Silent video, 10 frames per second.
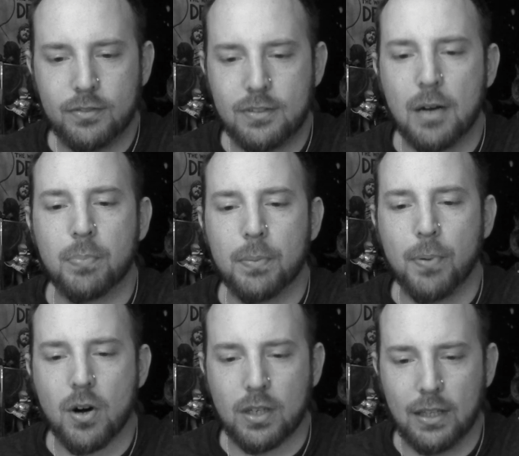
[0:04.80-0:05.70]
Deborah
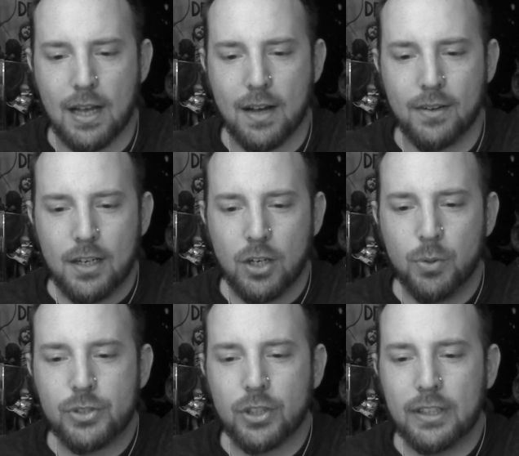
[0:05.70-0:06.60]
Barkalow, who
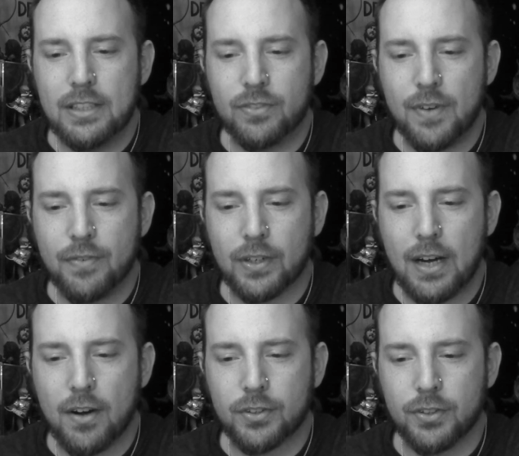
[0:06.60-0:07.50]
is your least favorite
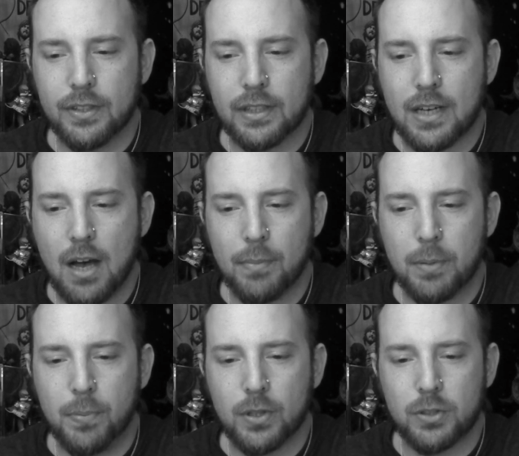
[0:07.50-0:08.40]
character in the comic
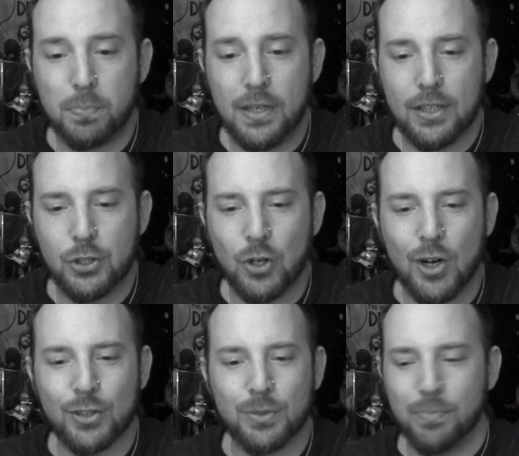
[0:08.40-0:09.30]
books? P.S. You're
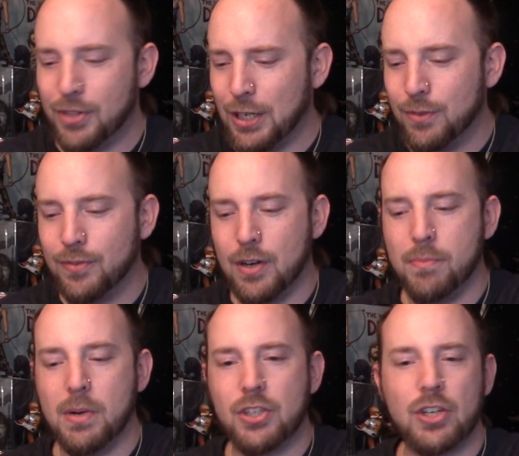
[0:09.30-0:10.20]
awesome. Thank you very
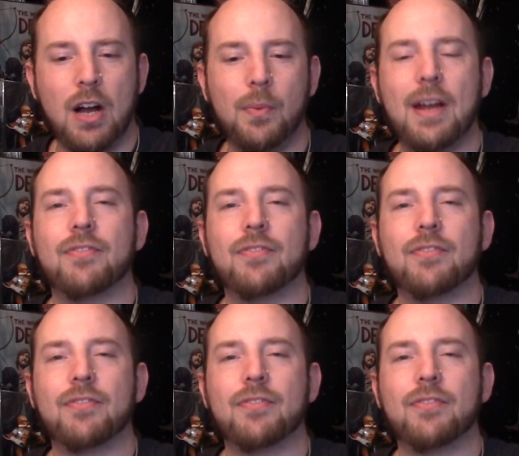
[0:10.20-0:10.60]
much. I would have